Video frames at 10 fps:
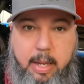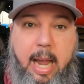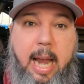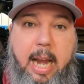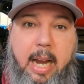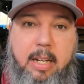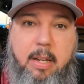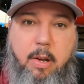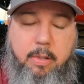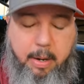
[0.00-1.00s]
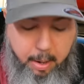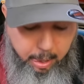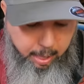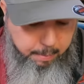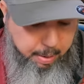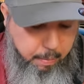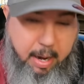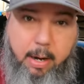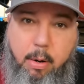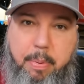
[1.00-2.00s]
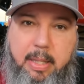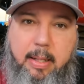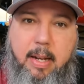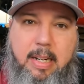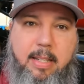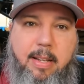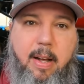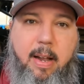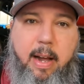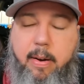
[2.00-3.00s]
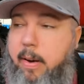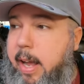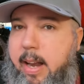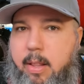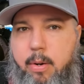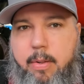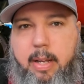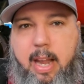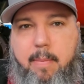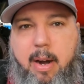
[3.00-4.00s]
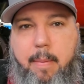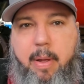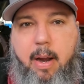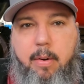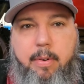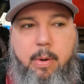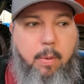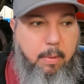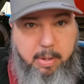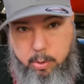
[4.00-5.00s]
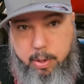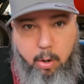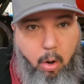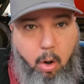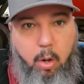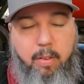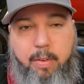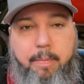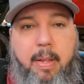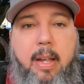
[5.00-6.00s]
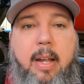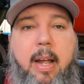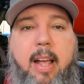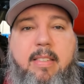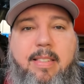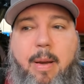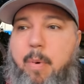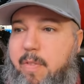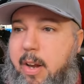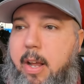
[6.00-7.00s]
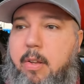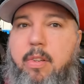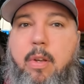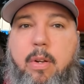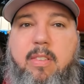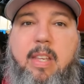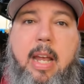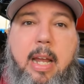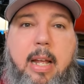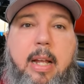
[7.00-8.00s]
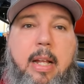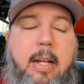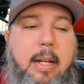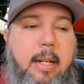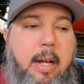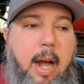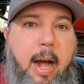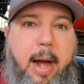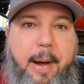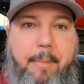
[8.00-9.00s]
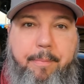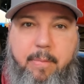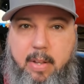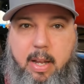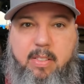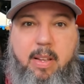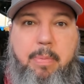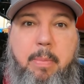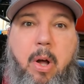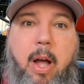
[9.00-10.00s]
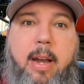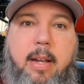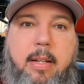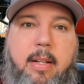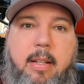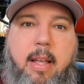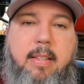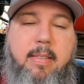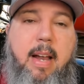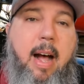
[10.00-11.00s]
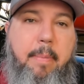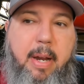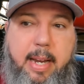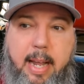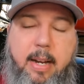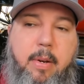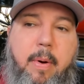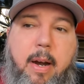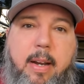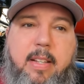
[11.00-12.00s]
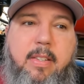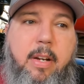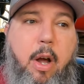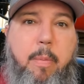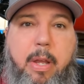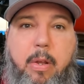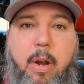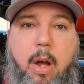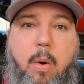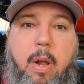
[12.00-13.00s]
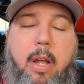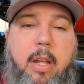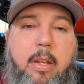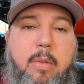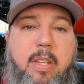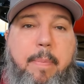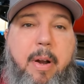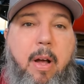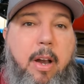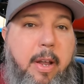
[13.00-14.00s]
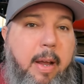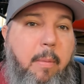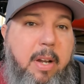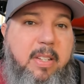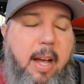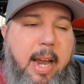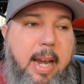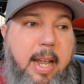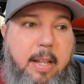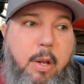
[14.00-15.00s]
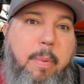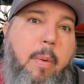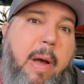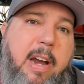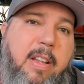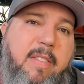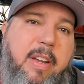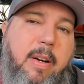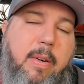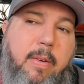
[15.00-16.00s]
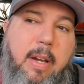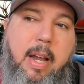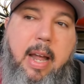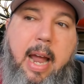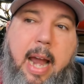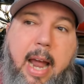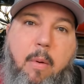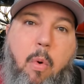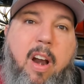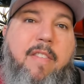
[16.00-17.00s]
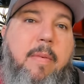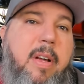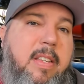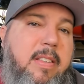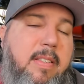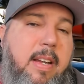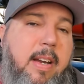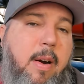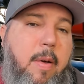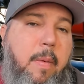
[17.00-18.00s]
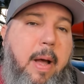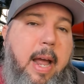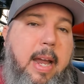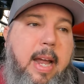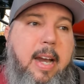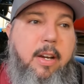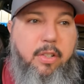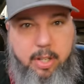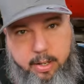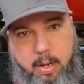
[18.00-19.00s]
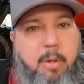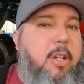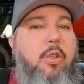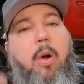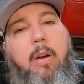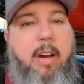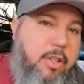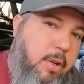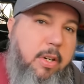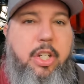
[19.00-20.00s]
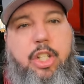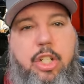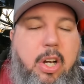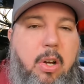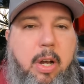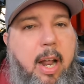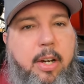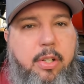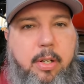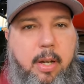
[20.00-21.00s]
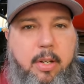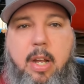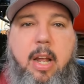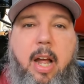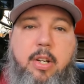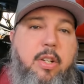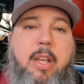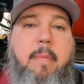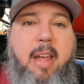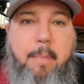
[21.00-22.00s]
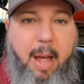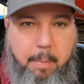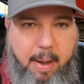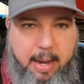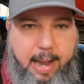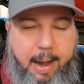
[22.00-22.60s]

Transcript: yay, I get to use it. But when I go to put the lug nuts on, I'll go ahead and throw the camera up and I'll record me doing all of them as a separate video so you can see. Uh, I zipped them on. They stopped, I get it to where it needs to go, but you know, you zip it on, you get one tight, and then you put weight on the vehicle, and one of them doesn't seat it all the way, and you're sitting there with your torque wrench going, oh God, I should, I should just get my impact back